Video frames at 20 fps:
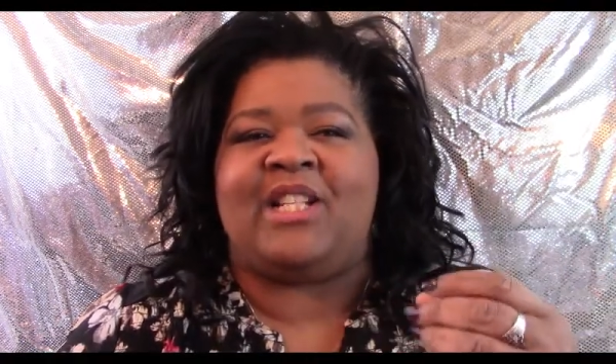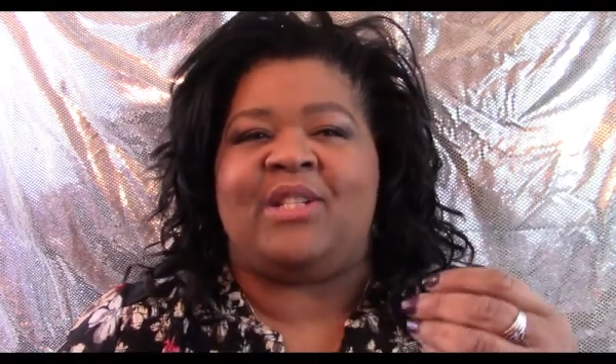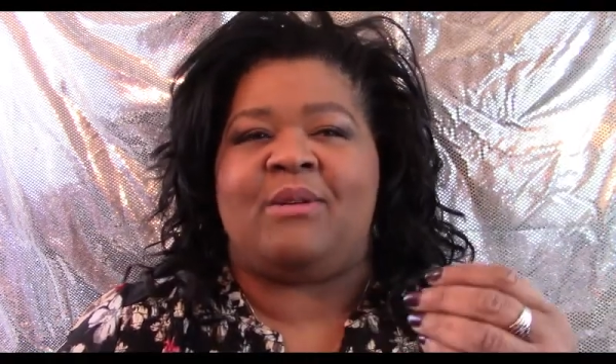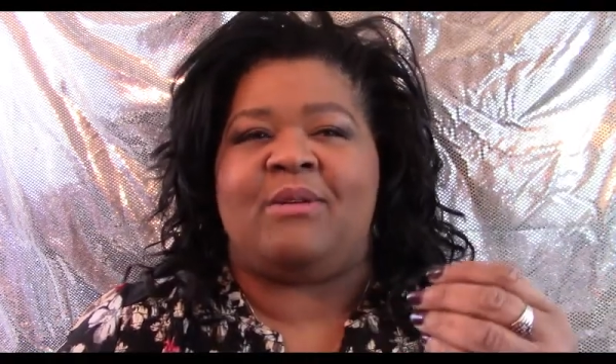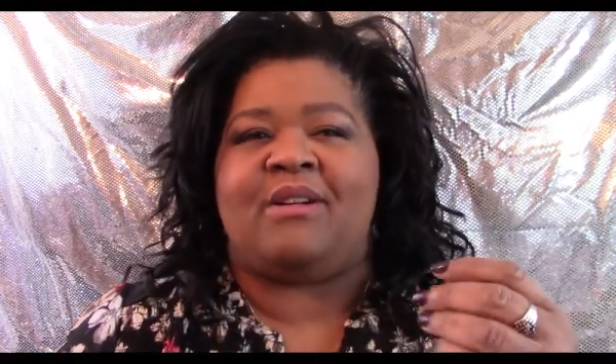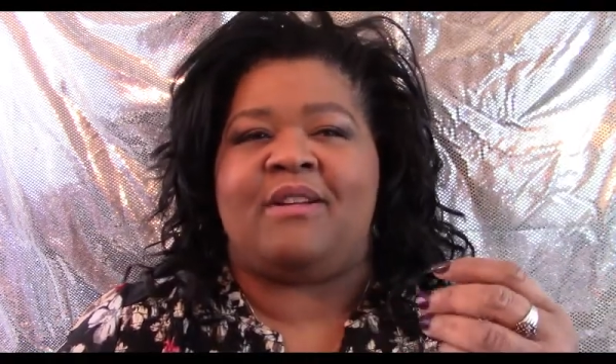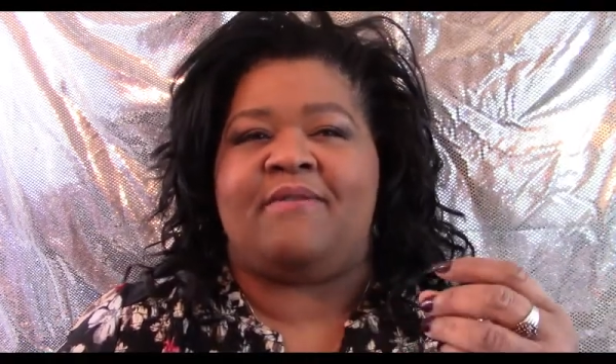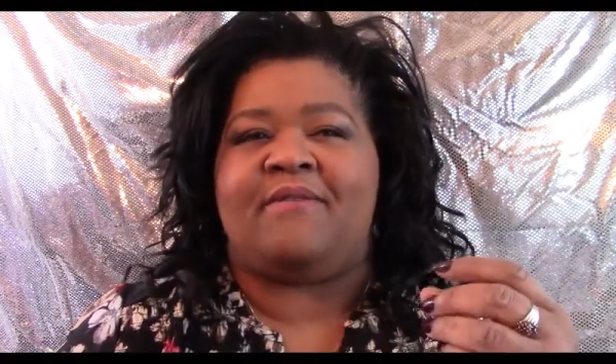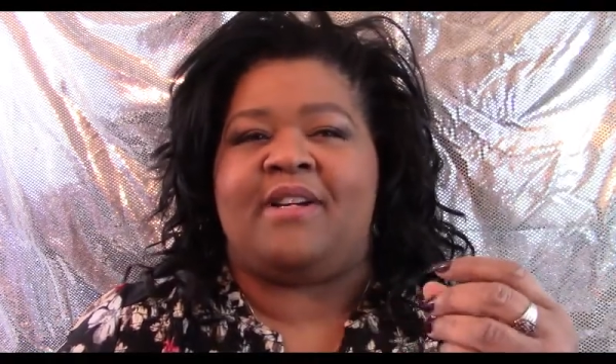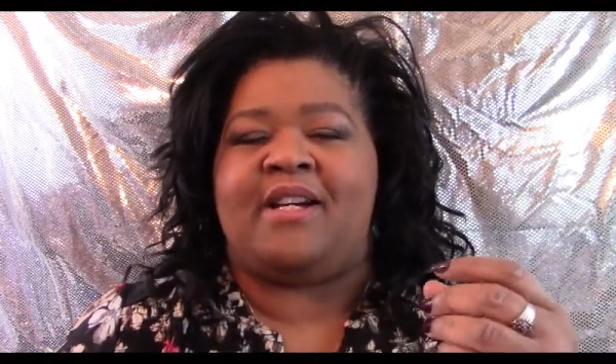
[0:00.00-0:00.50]

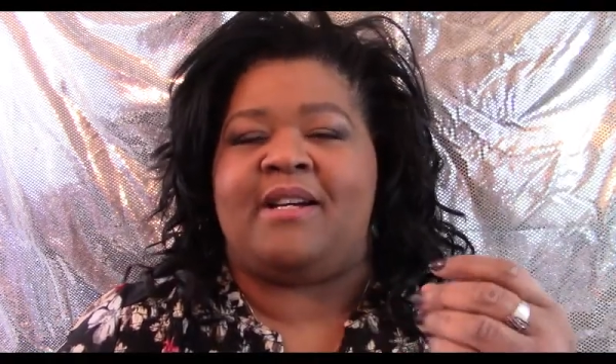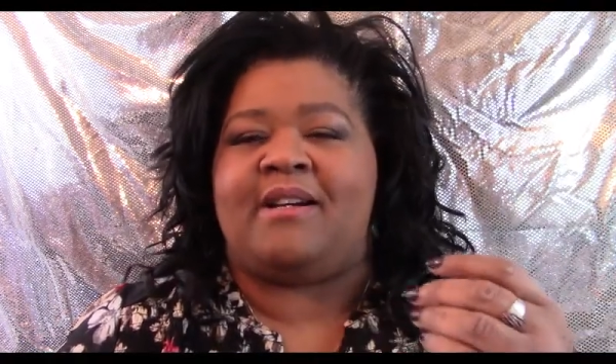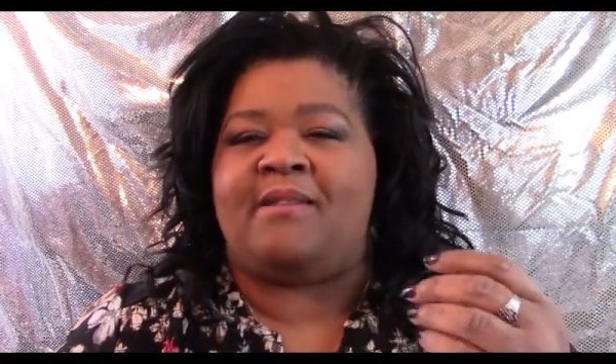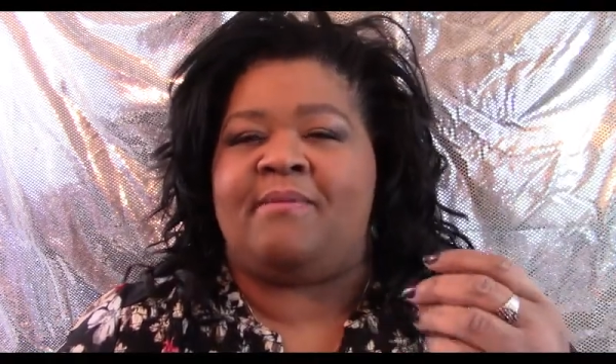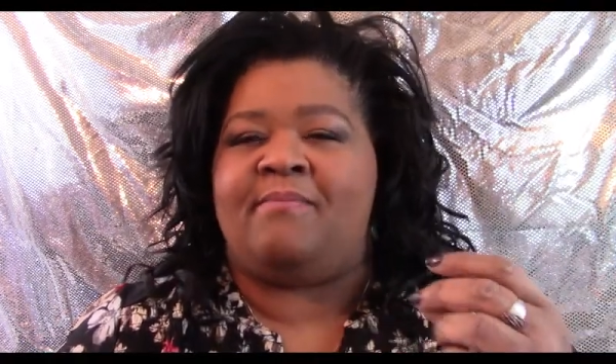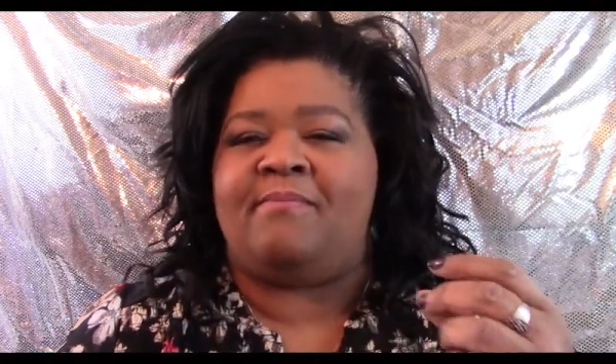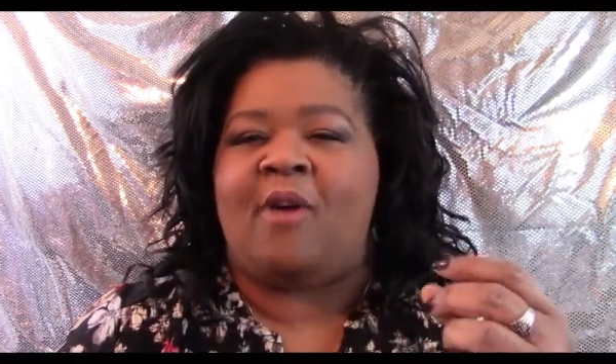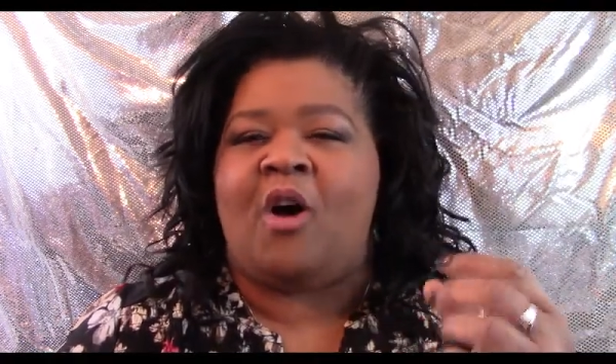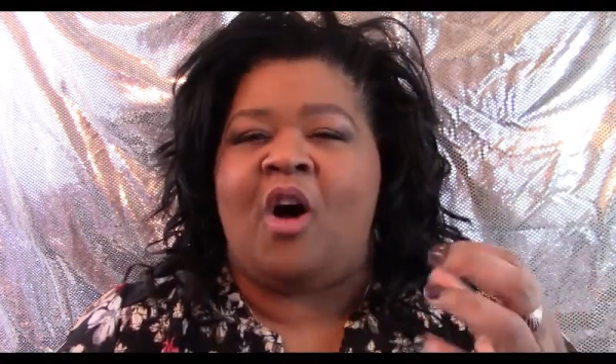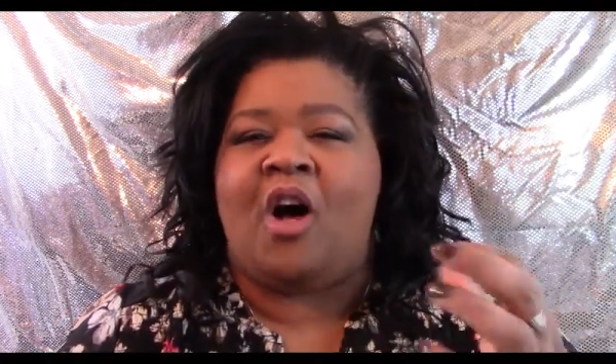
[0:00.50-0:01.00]
sort of
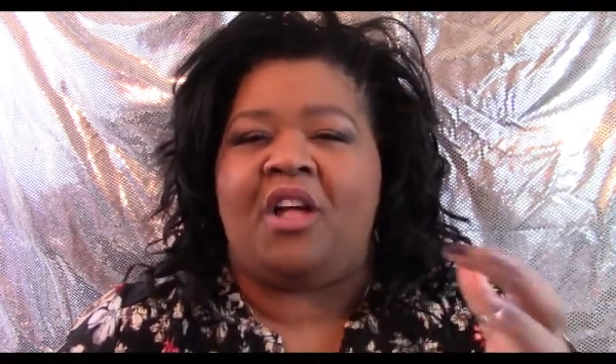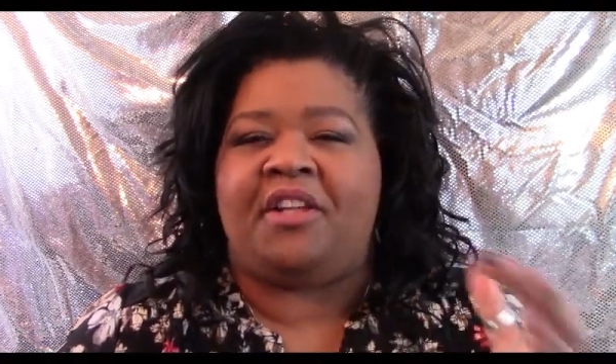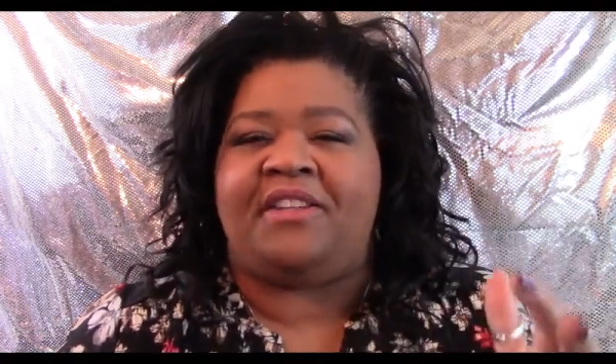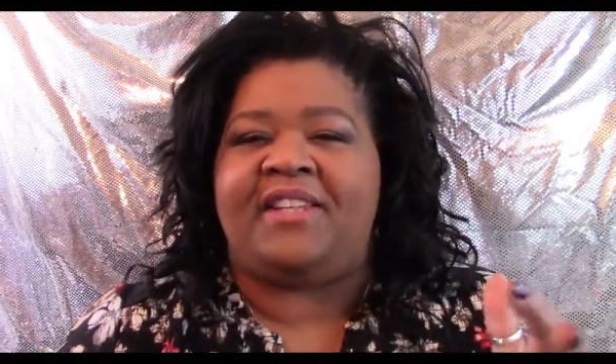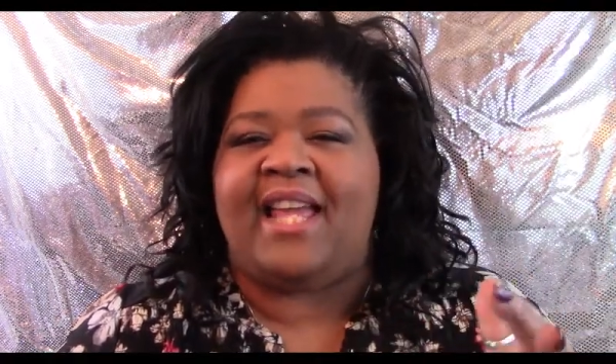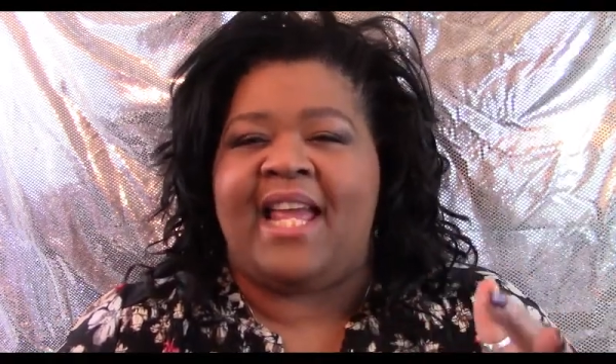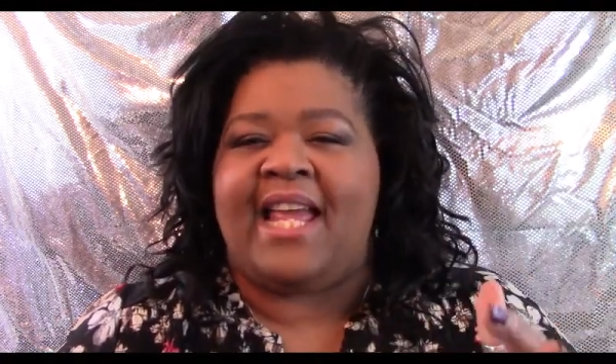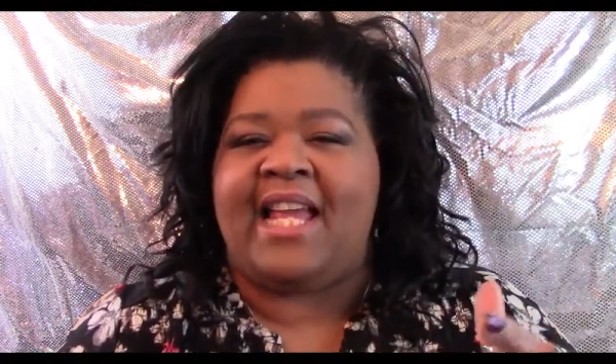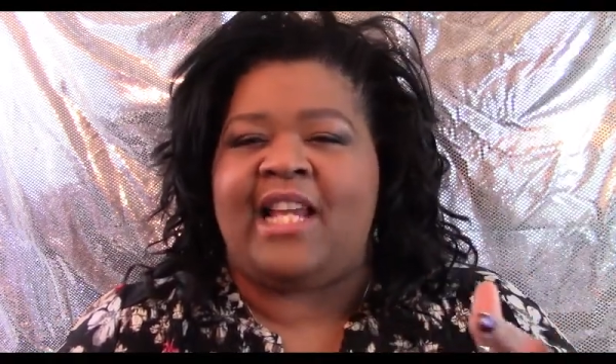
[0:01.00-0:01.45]
a all day